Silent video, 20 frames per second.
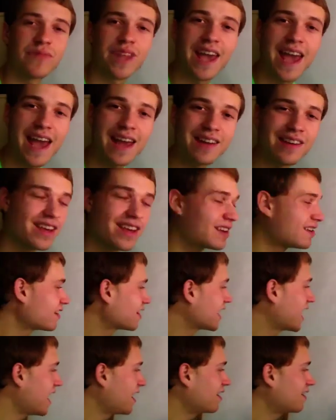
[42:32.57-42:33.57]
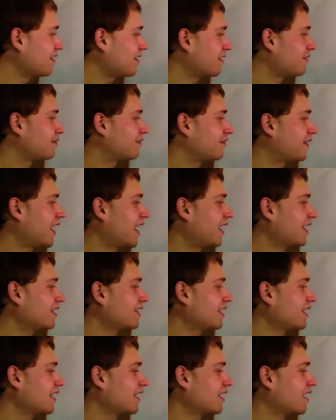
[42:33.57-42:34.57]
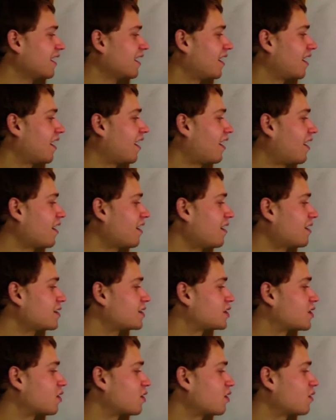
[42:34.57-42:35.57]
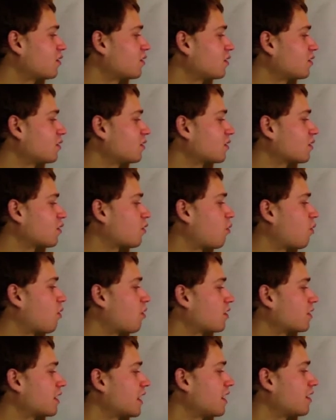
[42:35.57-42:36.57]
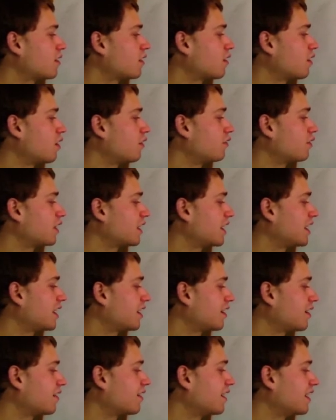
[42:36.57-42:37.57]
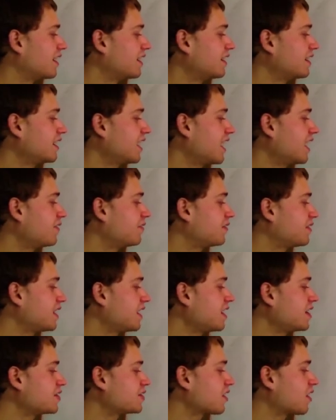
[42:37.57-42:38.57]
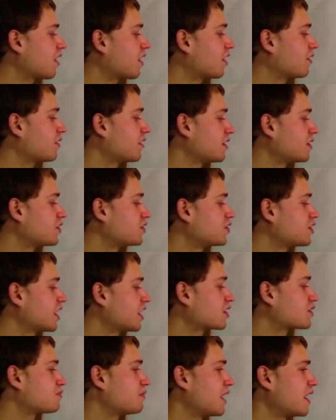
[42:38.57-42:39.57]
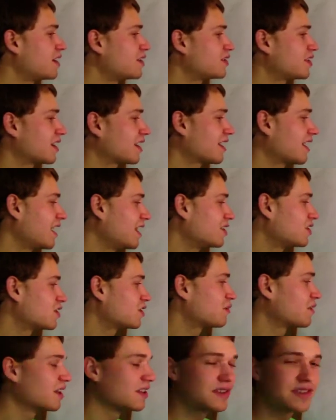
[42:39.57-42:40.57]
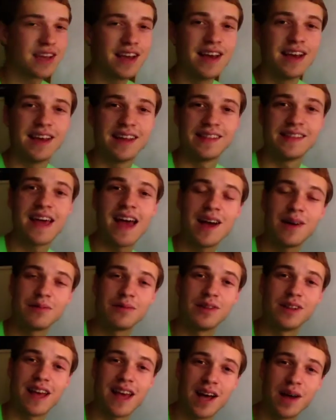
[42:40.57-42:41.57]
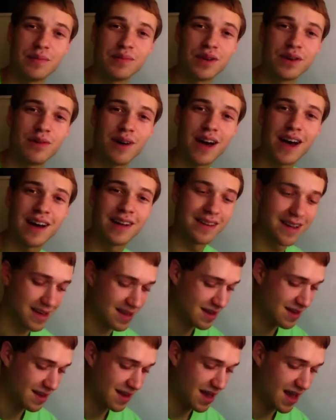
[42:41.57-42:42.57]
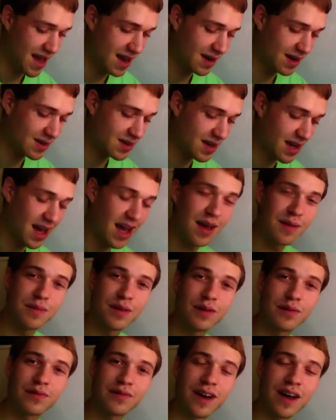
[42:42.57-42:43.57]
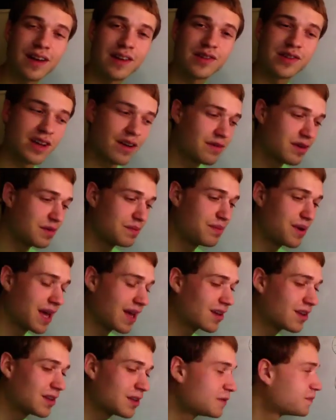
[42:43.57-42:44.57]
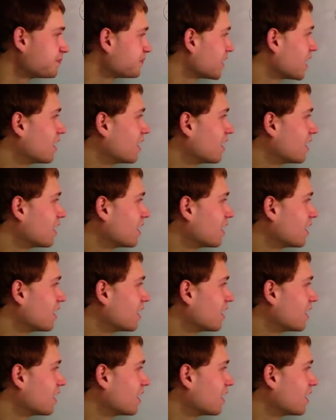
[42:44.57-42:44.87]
heading indicator, and finally our turn coordinator over here. And these are the 6 basic instruments that will help you out anytime you find yourself in a pickle.